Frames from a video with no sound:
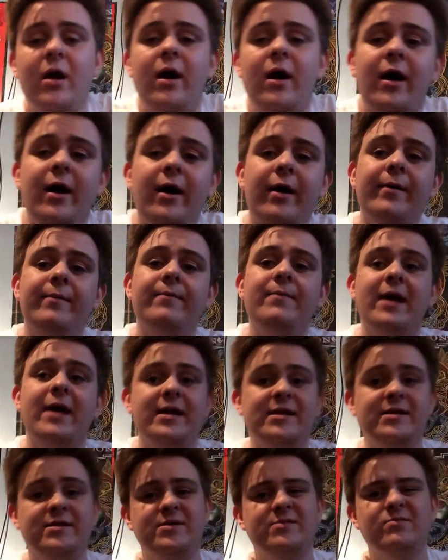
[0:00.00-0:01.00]
And
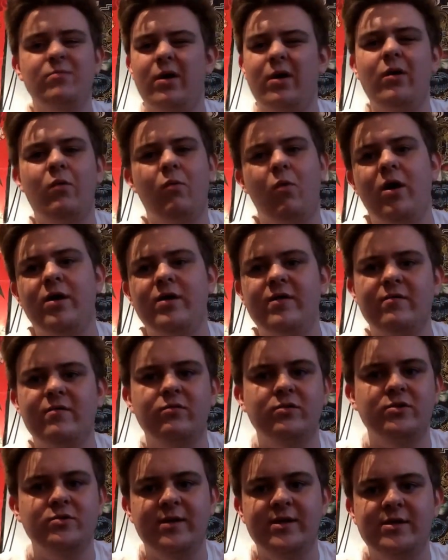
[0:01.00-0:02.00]
it's, well, not wider. They're
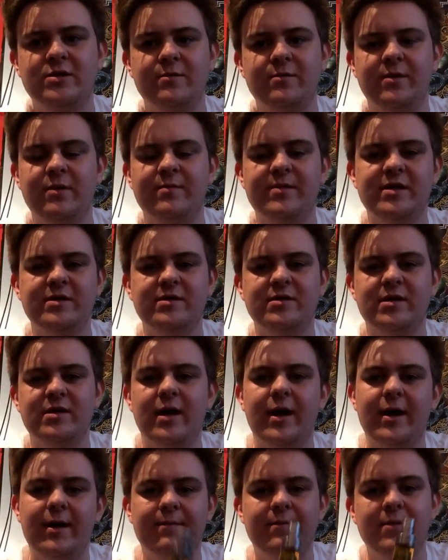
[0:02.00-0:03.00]
all 22 millimeters.
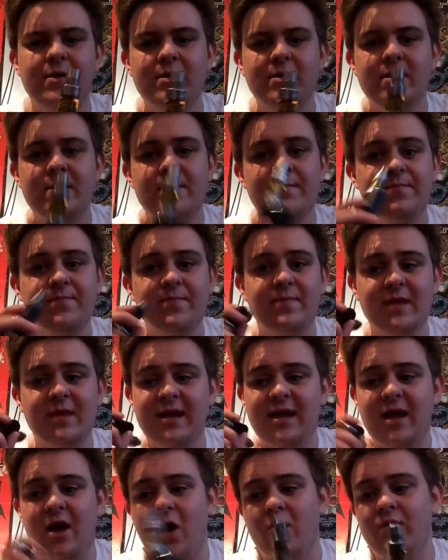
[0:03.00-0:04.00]

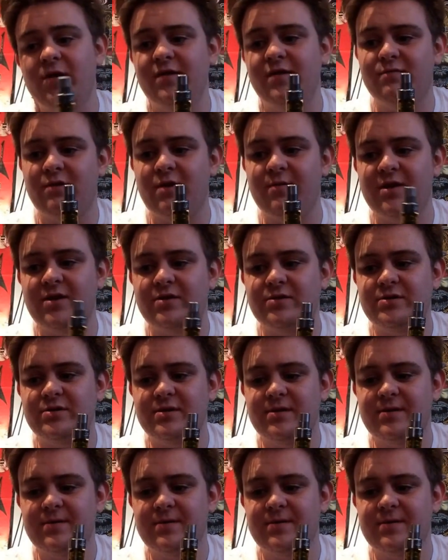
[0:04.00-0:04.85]
Only 3 mils.